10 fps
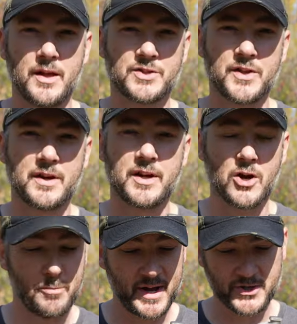So there you
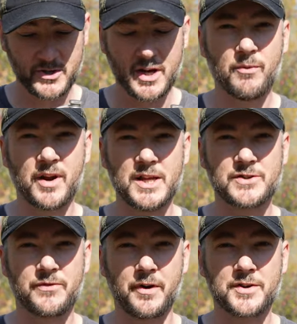go. Make sure you get one of these
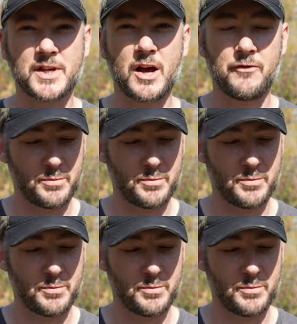for yourself.